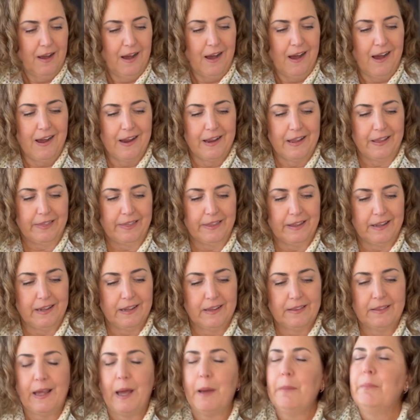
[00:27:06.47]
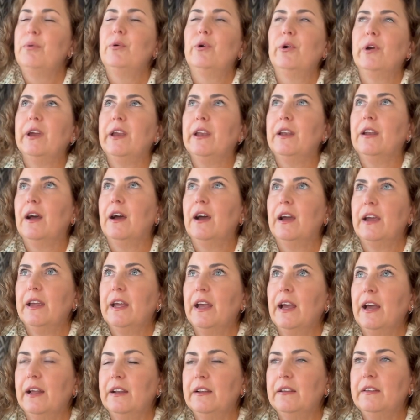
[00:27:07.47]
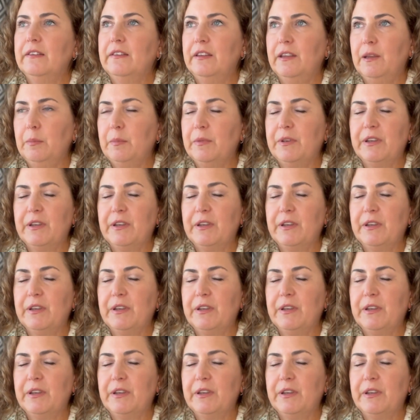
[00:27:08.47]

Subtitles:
I think at that point I had seamed